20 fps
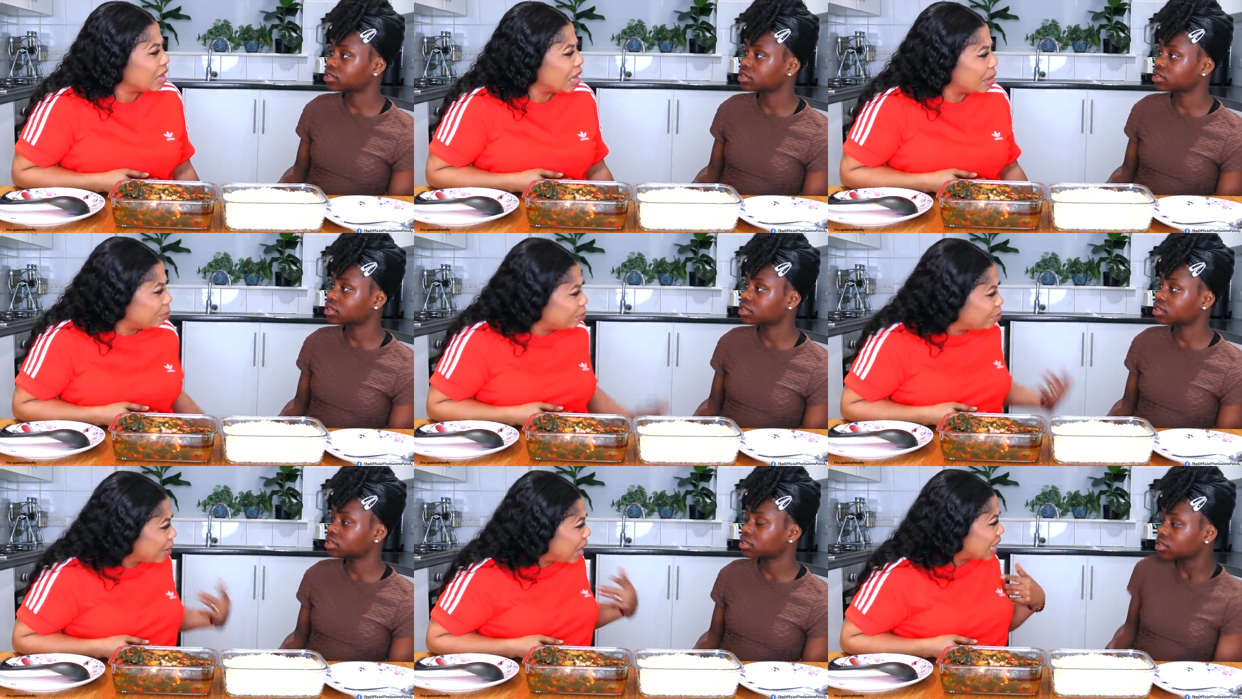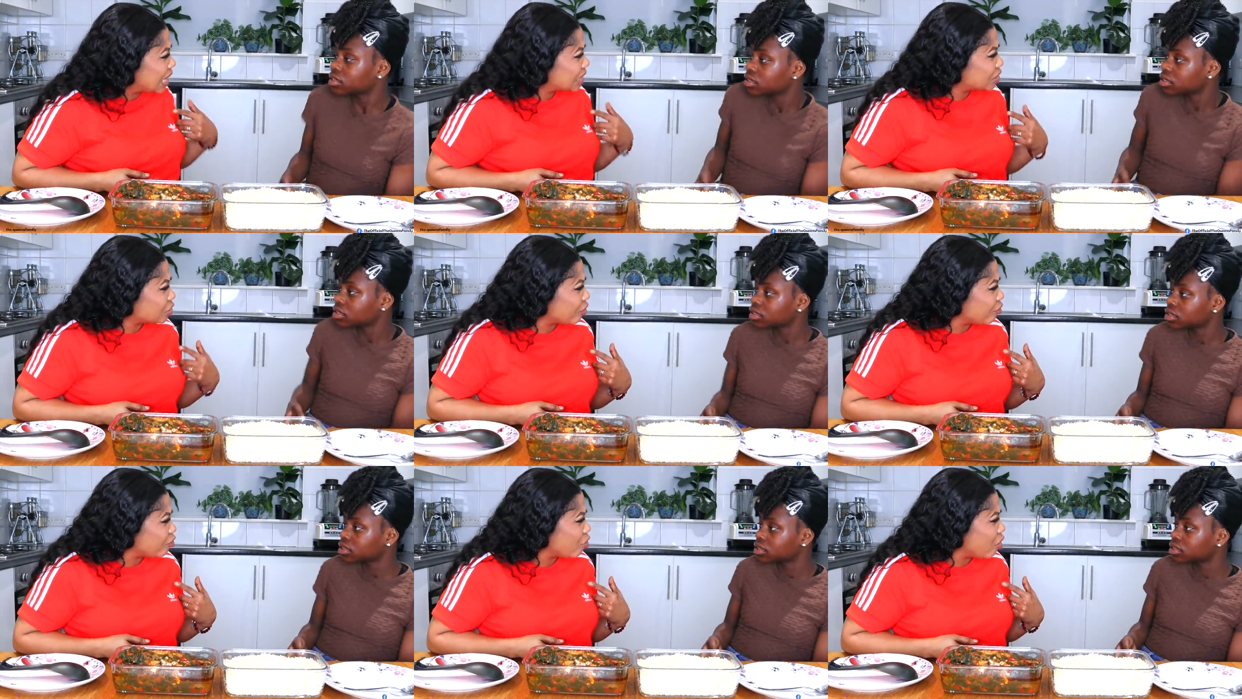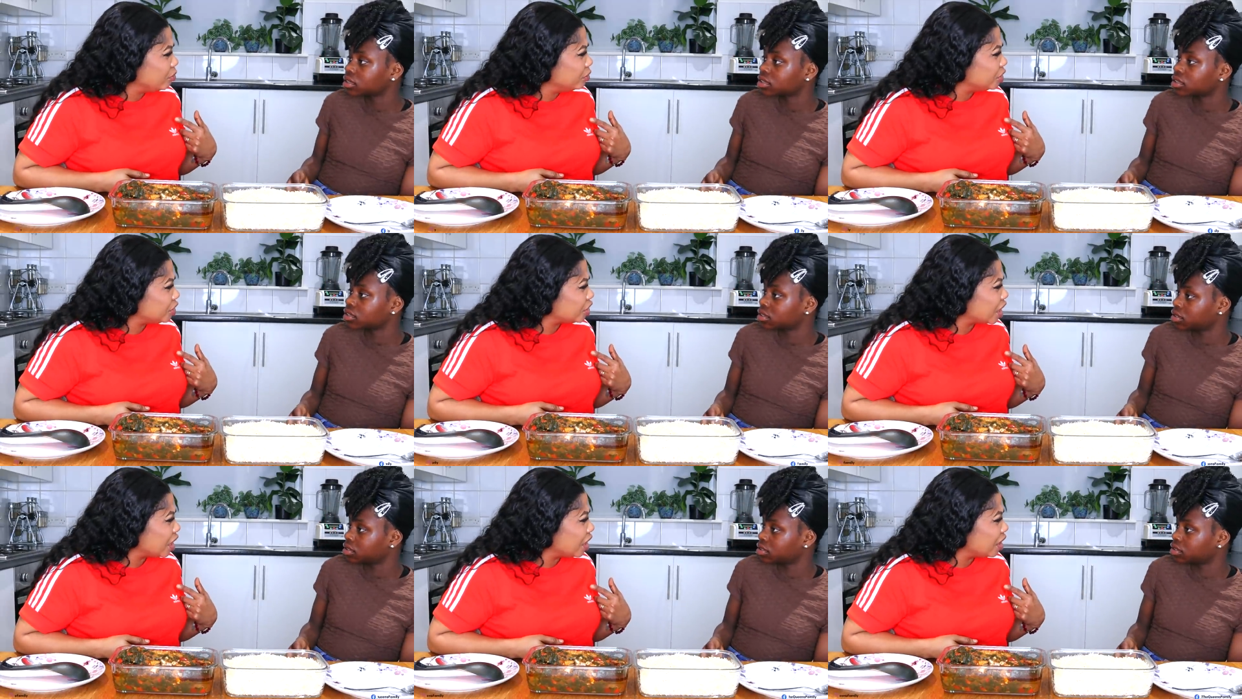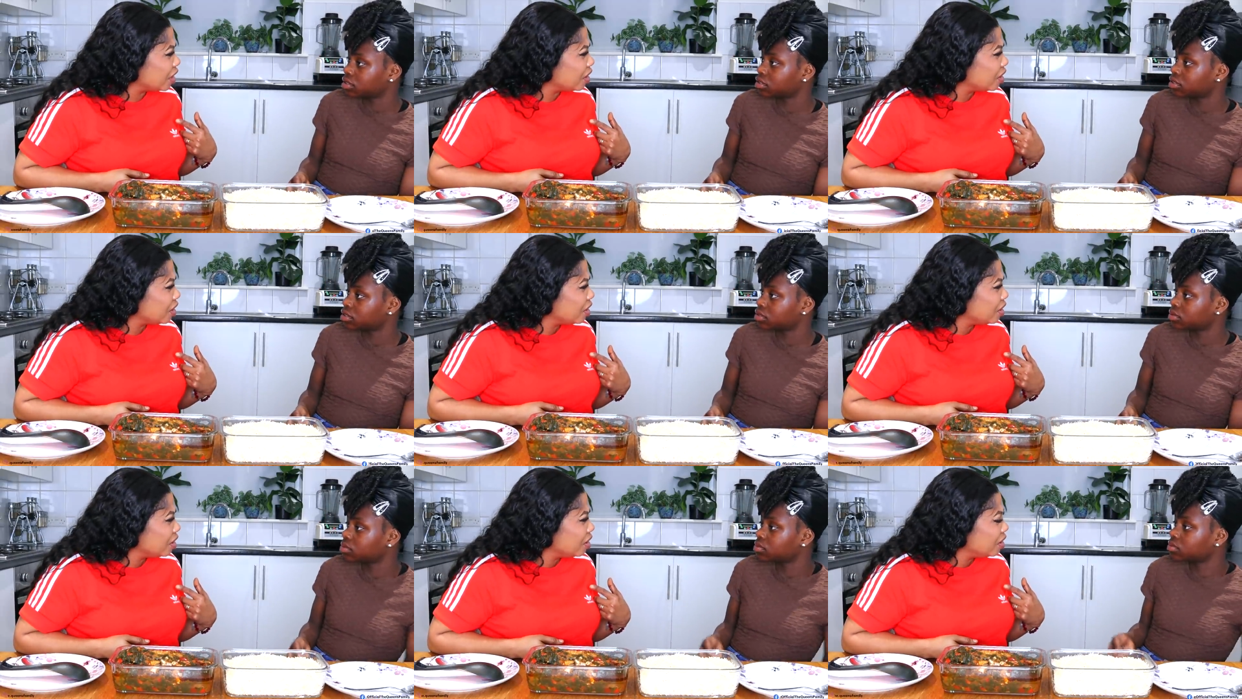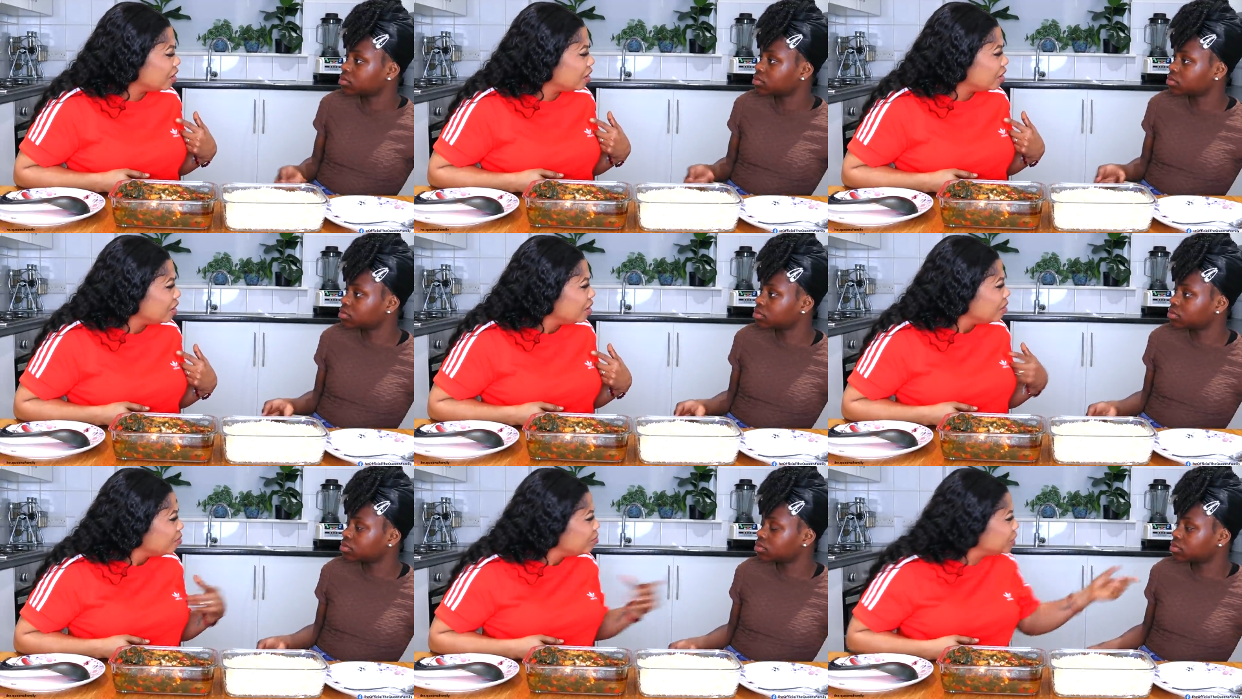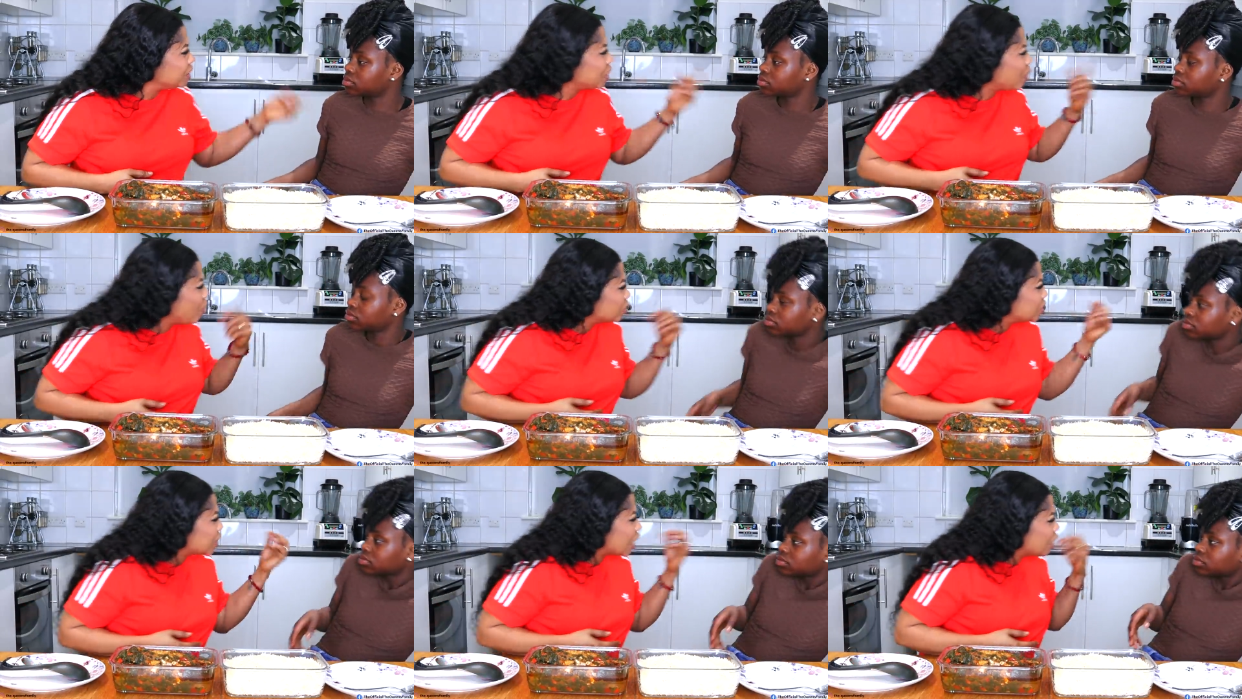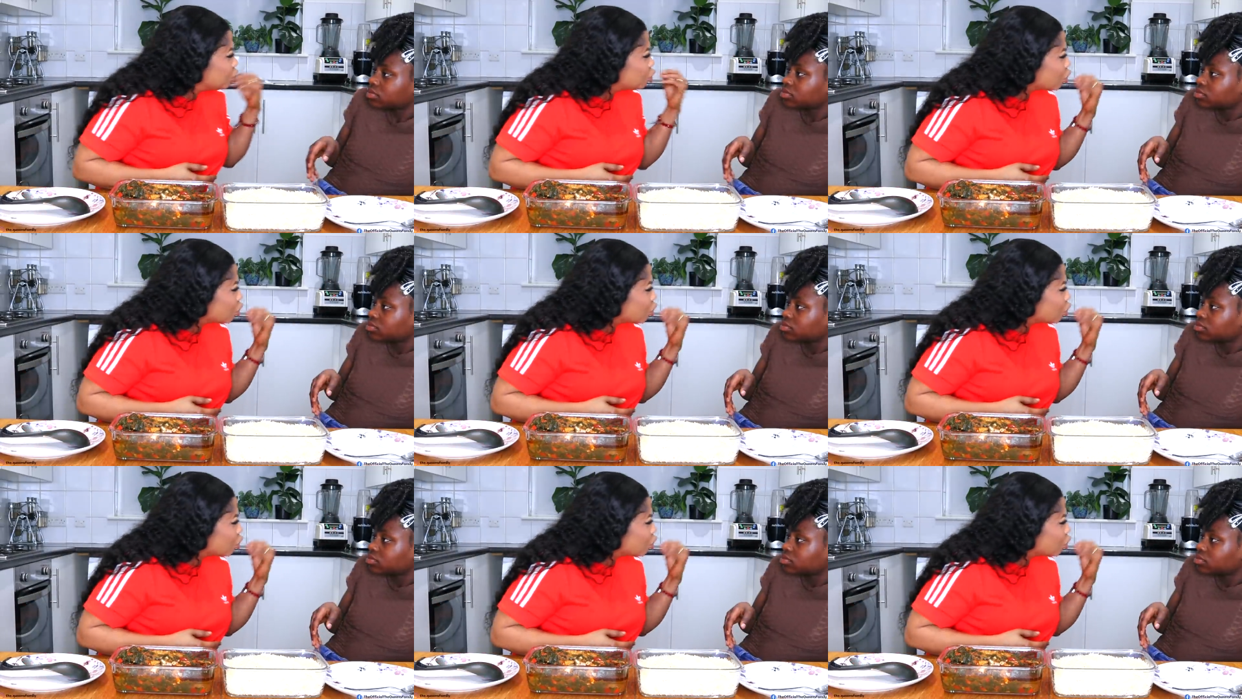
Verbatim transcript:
Speaker 1: Embarrassed of what, Michelle? Michelle, what are you